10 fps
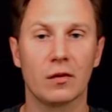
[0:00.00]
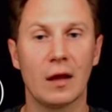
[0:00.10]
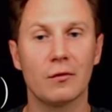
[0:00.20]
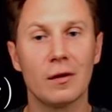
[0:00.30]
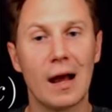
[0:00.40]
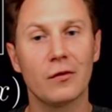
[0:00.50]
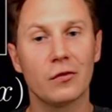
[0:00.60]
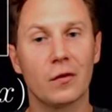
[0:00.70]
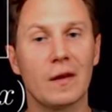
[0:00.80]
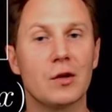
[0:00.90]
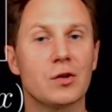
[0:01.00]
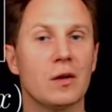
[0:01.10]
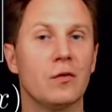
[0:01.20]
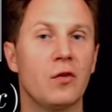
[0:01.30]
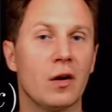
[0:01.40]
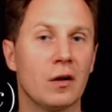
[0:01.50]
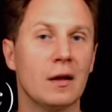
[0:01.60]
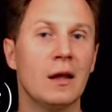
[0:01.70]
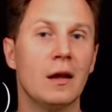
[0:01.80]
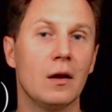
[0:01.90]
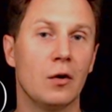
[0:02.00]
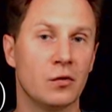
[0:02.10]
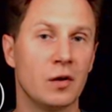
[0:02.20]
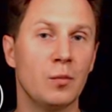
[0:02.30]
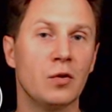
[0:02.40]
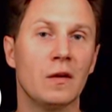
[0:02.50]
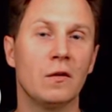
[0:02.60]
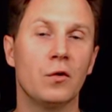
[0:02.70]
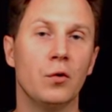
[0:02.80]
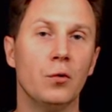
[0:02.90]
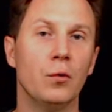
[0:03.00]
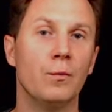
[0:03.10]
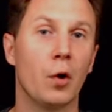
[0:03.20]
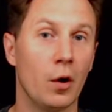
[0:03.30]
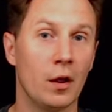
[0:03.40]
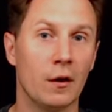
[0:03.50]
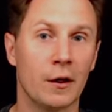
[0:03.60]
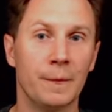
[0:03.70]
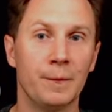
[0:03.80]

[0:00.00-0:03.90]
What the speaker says: Now the last notation is generally attributed to Euler.